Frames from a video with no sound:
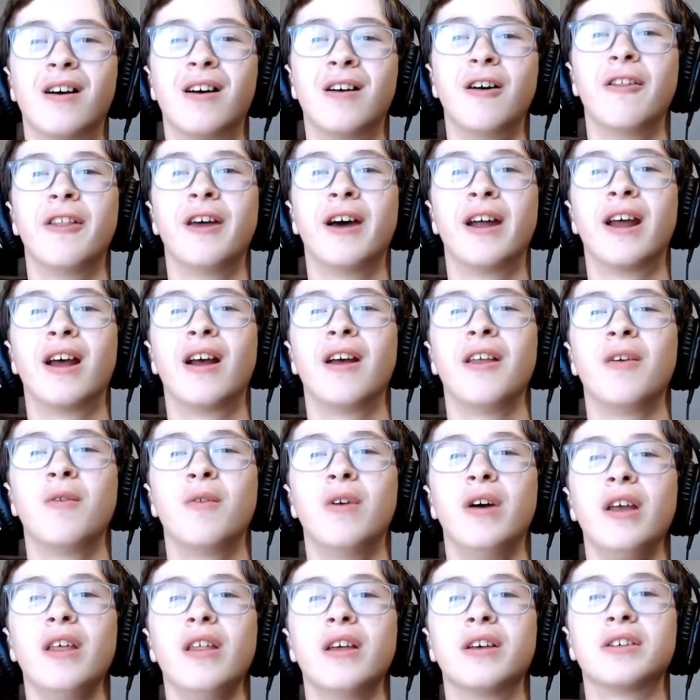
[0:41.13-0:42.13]
that out of the
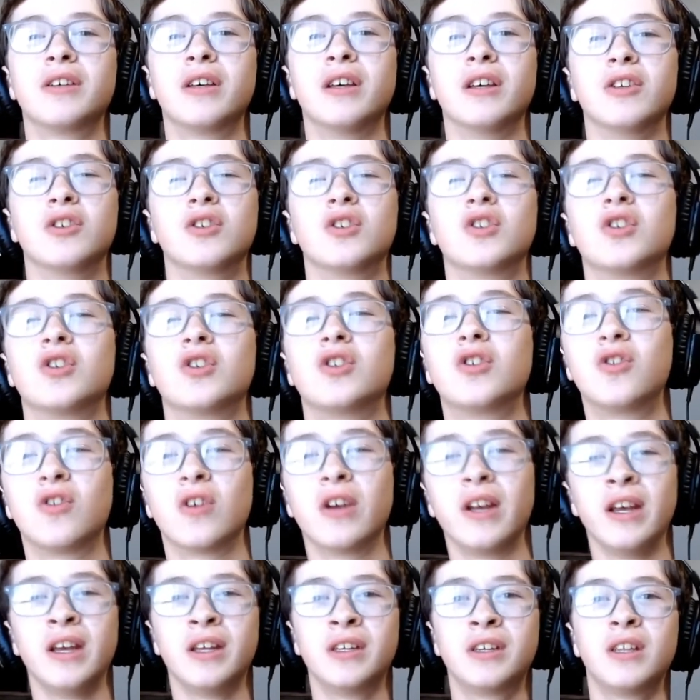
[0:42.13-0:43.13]
way, let's get straight
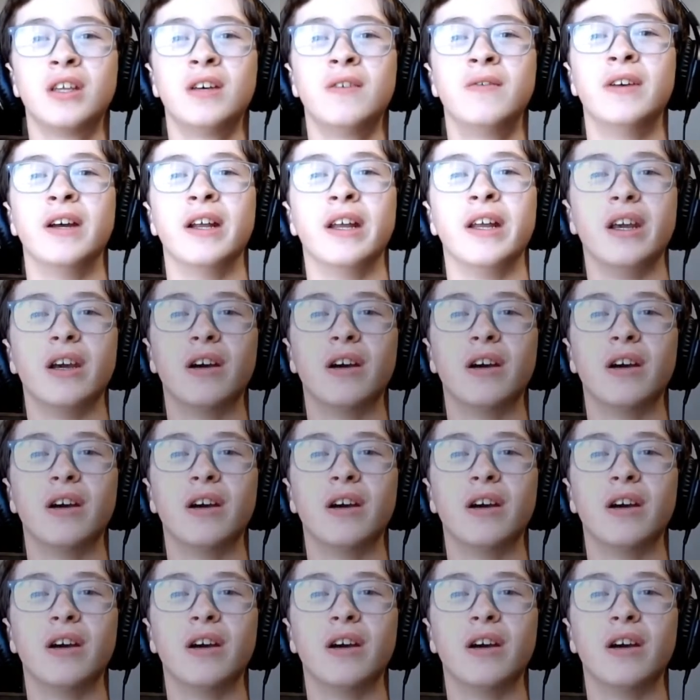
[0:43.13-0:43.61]
into the video.